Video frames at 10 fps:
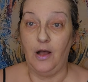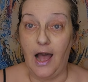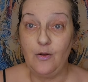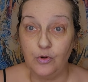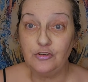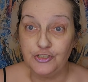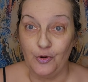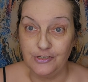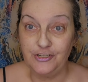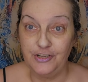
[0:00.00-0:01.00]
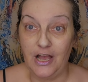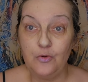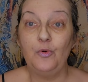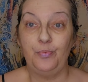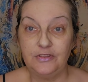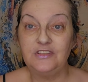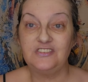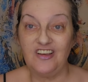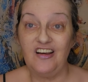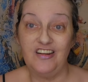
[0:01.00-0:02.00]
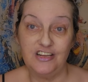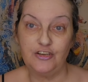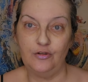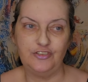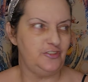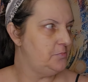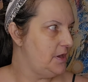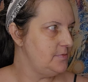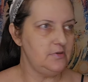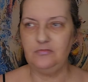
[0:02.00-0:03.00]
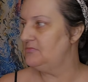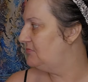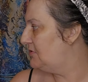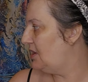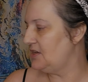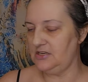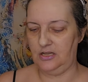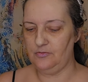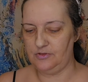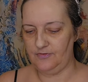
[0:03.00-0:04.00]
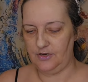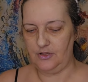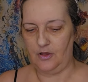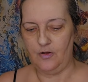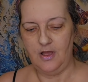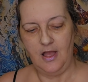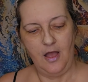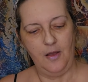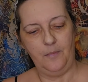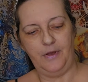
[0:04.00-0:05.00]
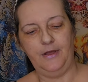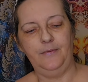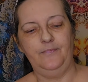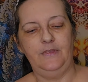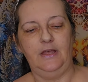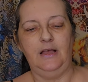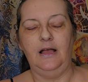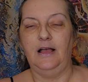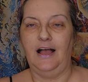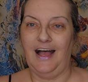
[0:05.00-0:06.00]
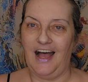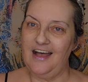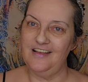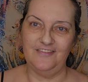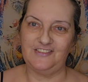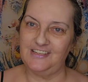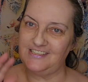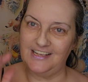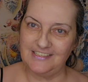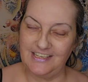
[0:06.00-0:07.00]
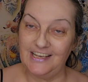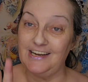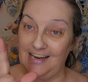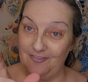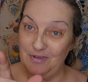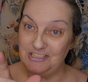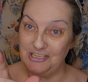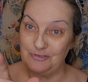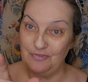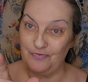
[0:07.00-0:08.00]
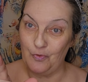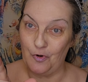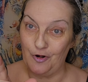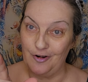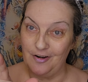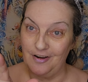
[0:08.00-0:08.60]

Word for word: I will show it to you. I will put this on and show it to you. Maybe when I get done with the video. But I, since I was a kid, and I've mentioned this before,